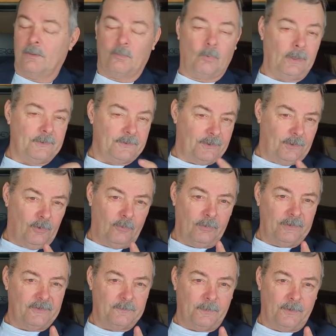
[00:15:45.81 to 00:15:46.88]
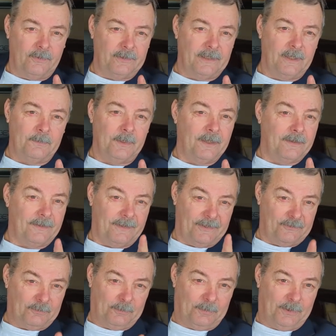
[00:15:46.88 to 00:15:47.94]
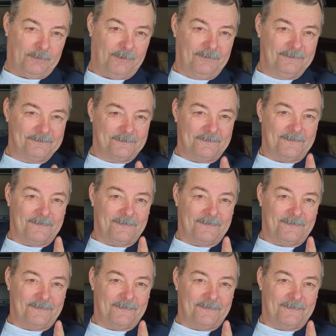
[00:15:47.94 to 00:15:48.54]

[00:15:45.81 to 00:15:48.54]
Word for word: Watch the Holy Spirit get me out of this one, people.